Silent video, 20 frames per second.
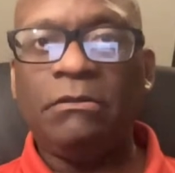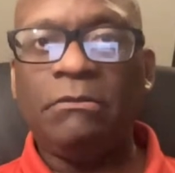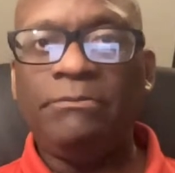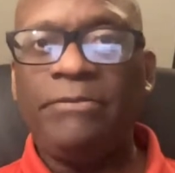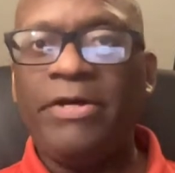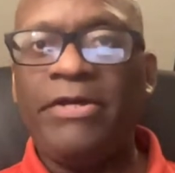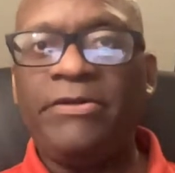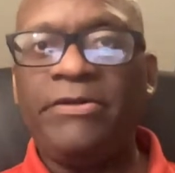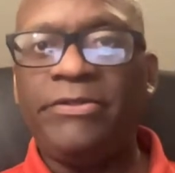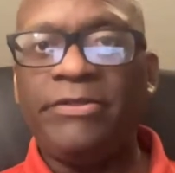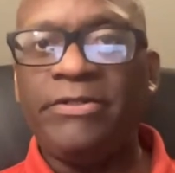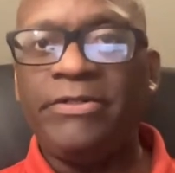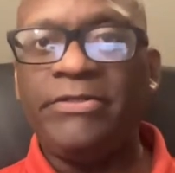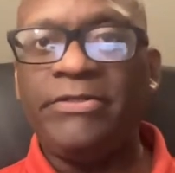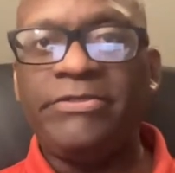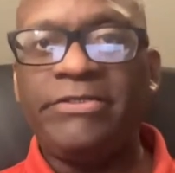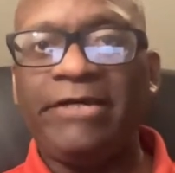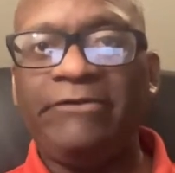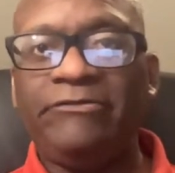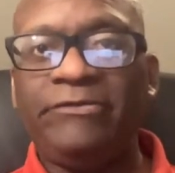better than
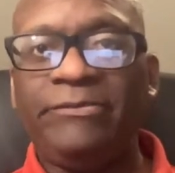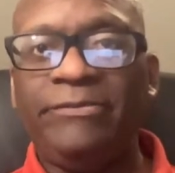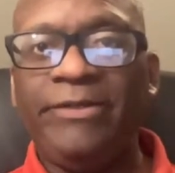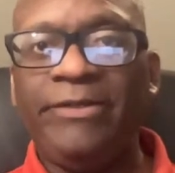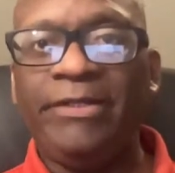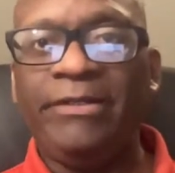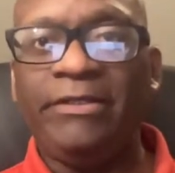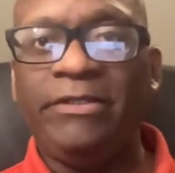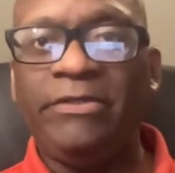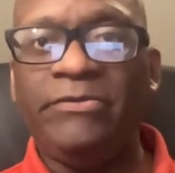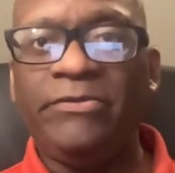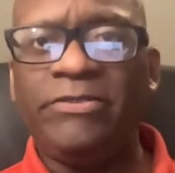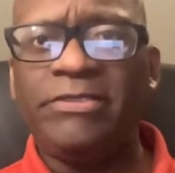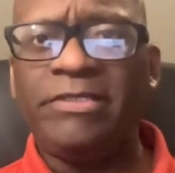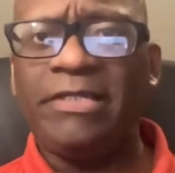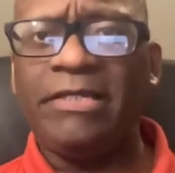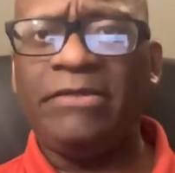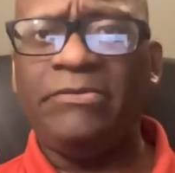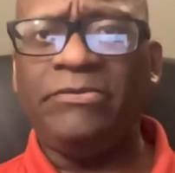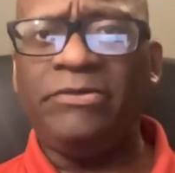it's ever been. And you would
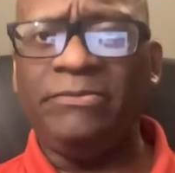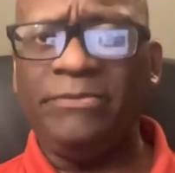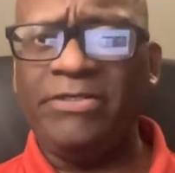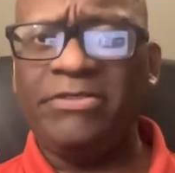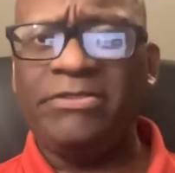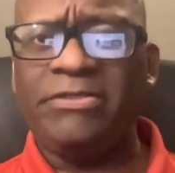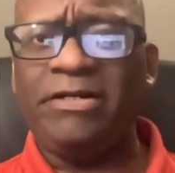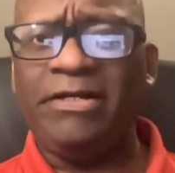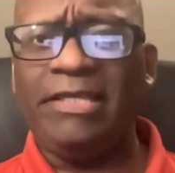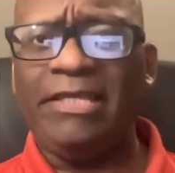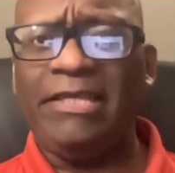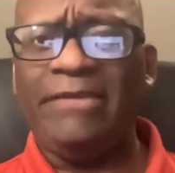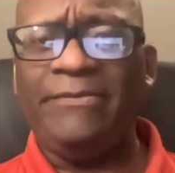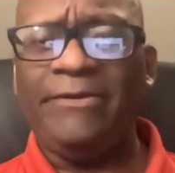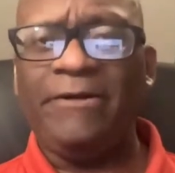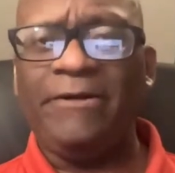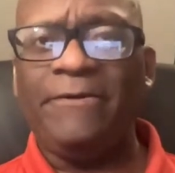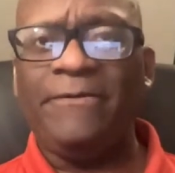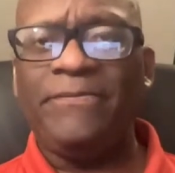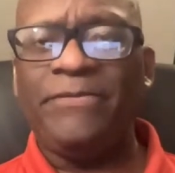say, What am I talking
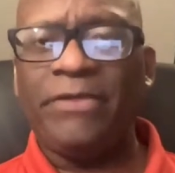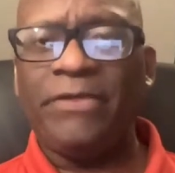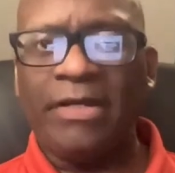about?